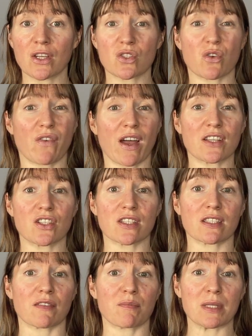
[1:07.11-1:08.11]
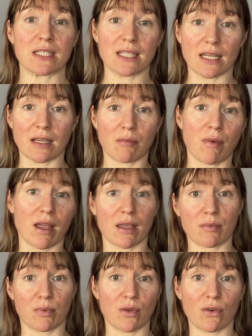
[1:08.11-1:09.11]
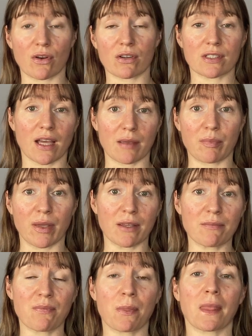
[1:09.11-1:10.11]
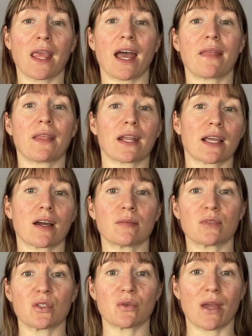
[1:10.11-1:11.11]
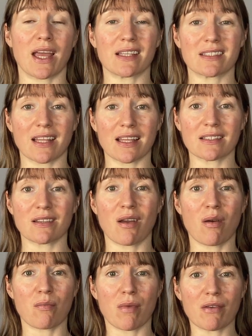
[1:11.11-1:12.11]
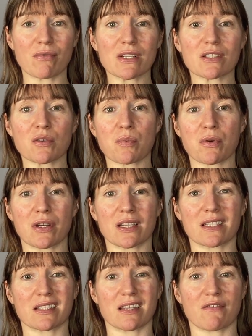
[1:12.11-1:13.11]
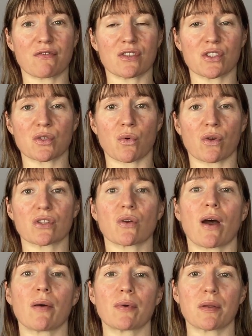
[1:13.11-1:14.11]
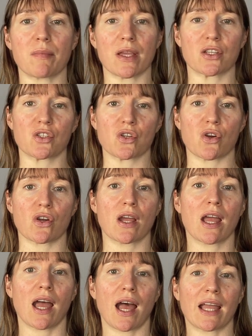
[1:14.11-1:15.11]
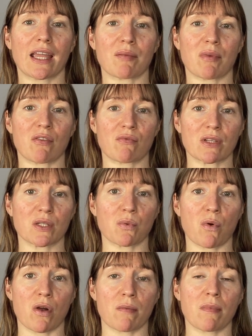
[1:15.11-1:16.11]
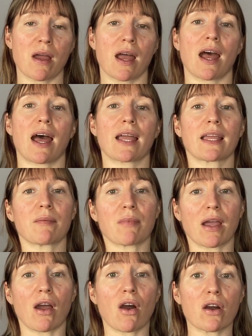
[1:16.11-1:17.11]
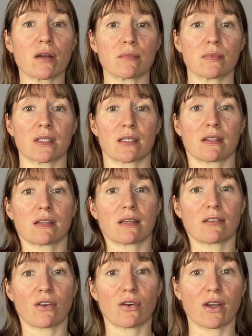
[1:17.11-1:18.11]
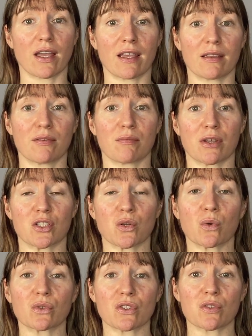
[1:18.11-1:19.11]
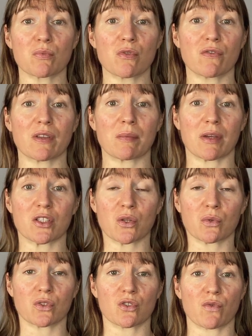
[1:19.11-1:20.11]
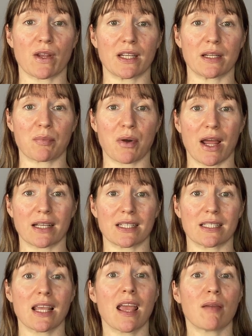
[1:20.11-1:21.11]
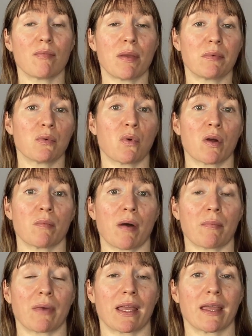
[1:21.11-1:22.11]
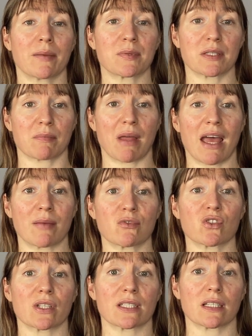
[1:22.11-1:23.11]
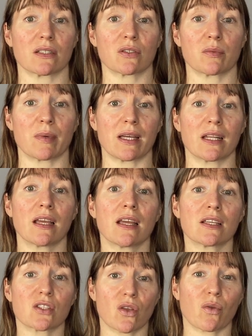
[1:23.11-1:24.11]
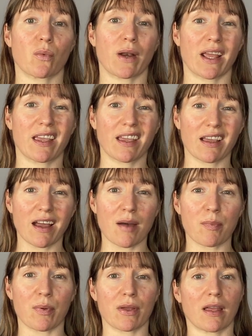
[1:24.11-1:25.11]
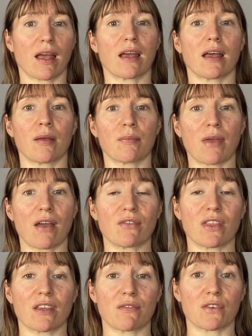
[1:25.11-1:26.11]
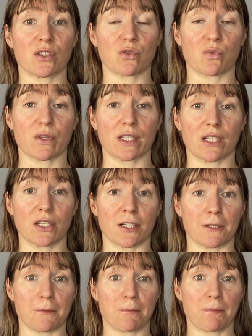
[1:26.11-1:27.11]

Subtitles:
So if I just have been sitting at my computer typing and then I come to do handstands, my wrists are pretty stiff and sore. So I want to make sure I get my wrists warm, I get my arms, okay, my shoulders moving, my shoulders ready to practice, maybe warm up my hips and hamstrings a little bit so that when I kick up, everything feels really good.